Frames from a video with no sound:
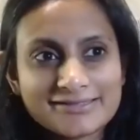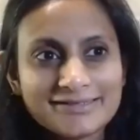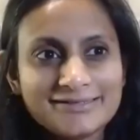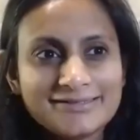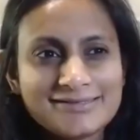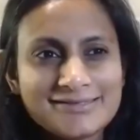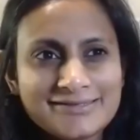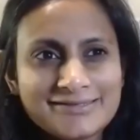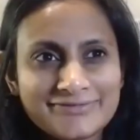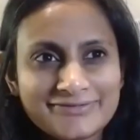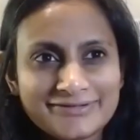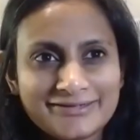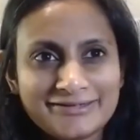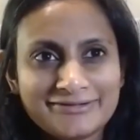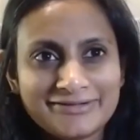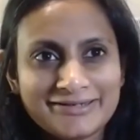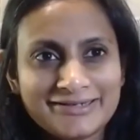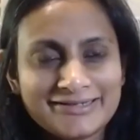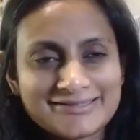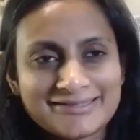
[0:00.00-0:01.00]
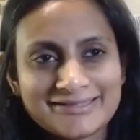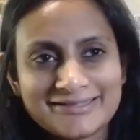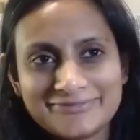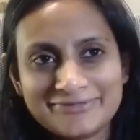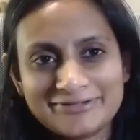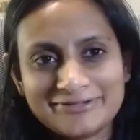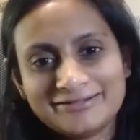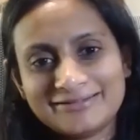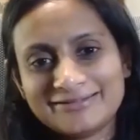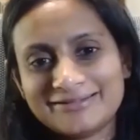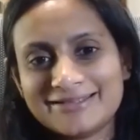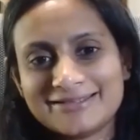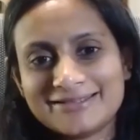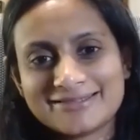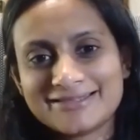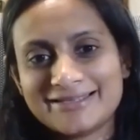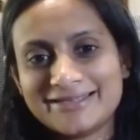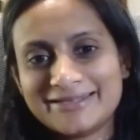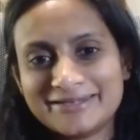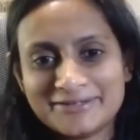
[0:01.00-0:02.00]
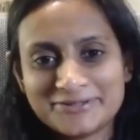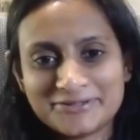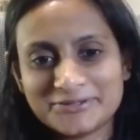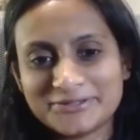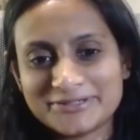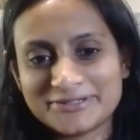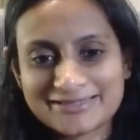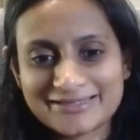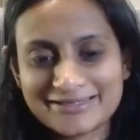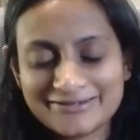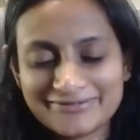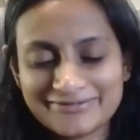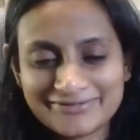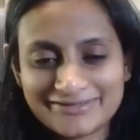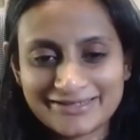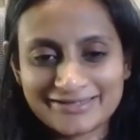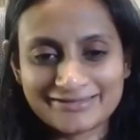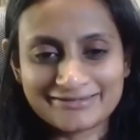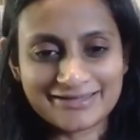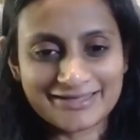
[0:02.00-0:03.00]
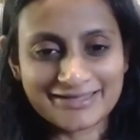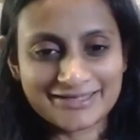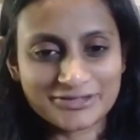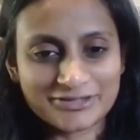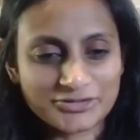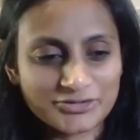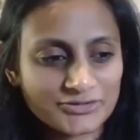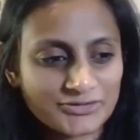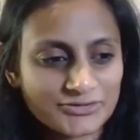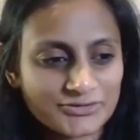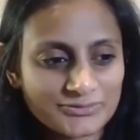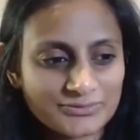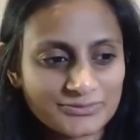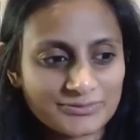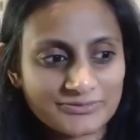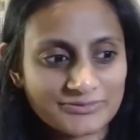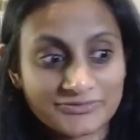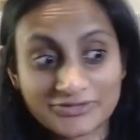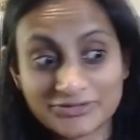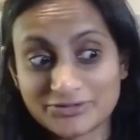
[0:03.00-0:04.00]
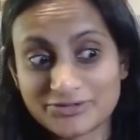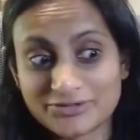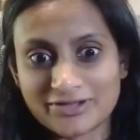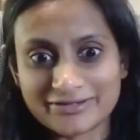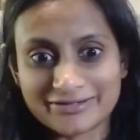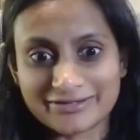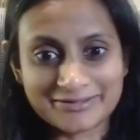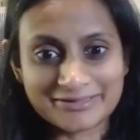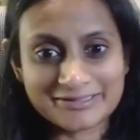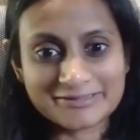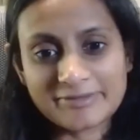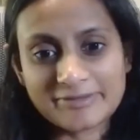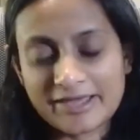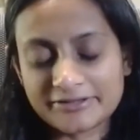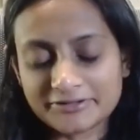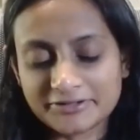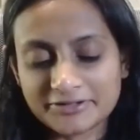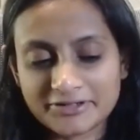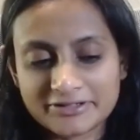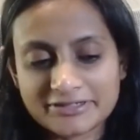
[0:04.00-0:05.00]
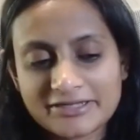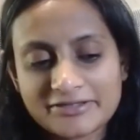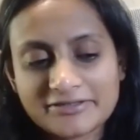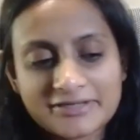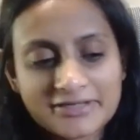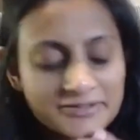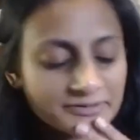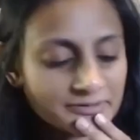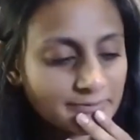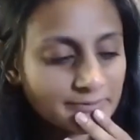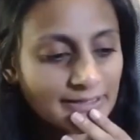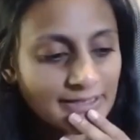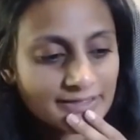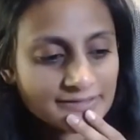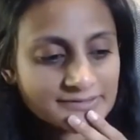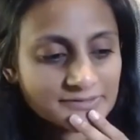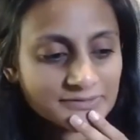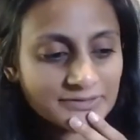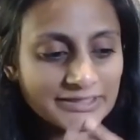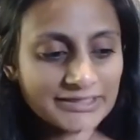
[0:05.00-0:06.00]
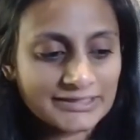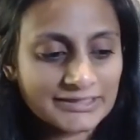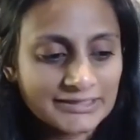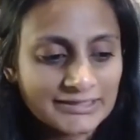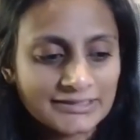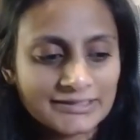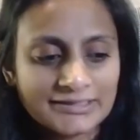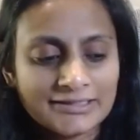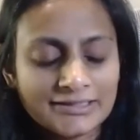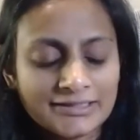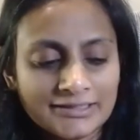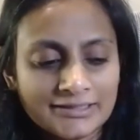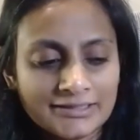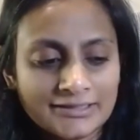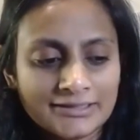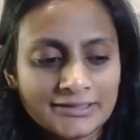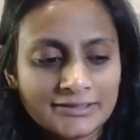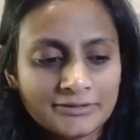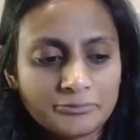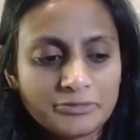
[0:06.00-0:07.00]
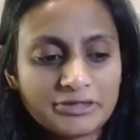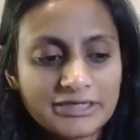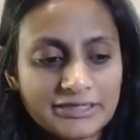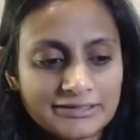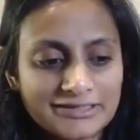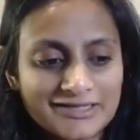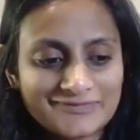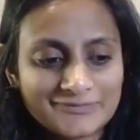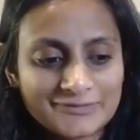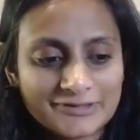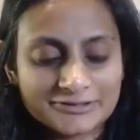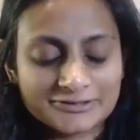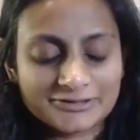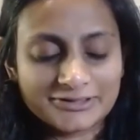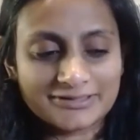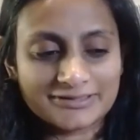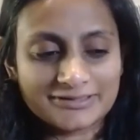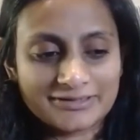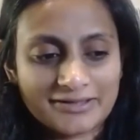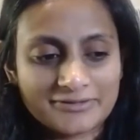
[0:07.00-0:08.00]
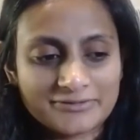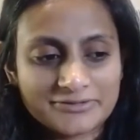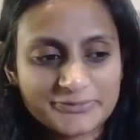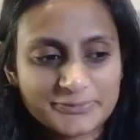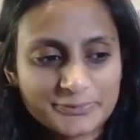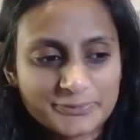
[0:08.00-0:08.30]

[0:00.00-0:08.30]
it's funny, right? It's a very sliding doors kind of thing. If you've gone down this path or gone down the other path. So when I left ModCloth, I was